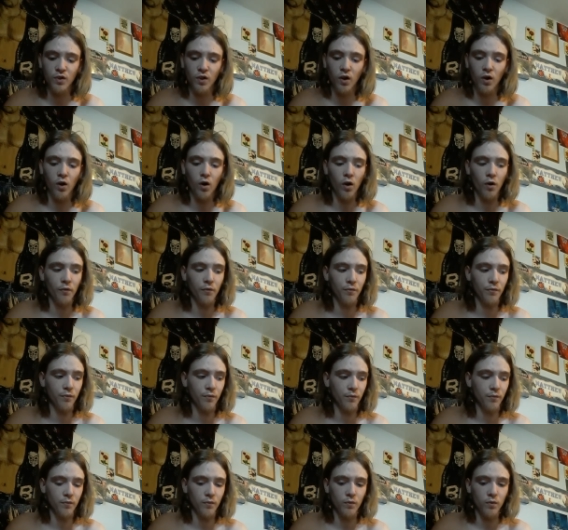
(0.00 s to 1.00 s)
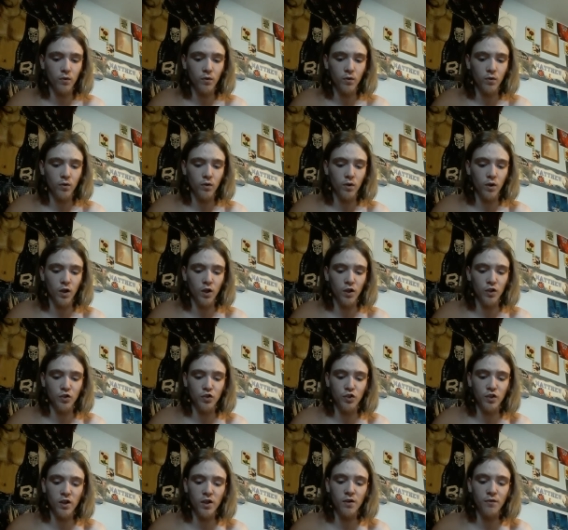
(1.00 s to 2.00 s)
off
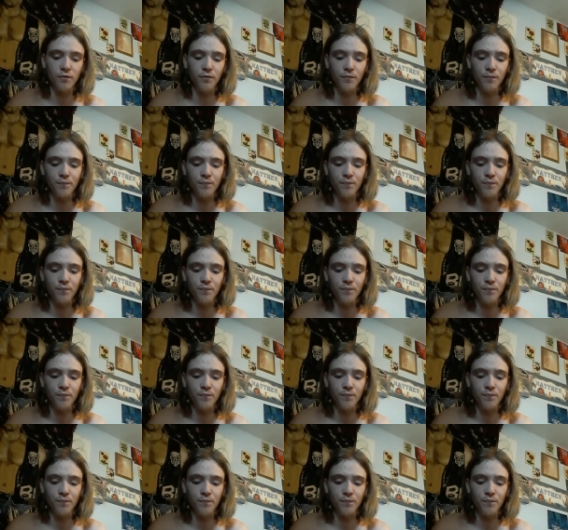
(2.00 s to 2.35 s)
Jeff.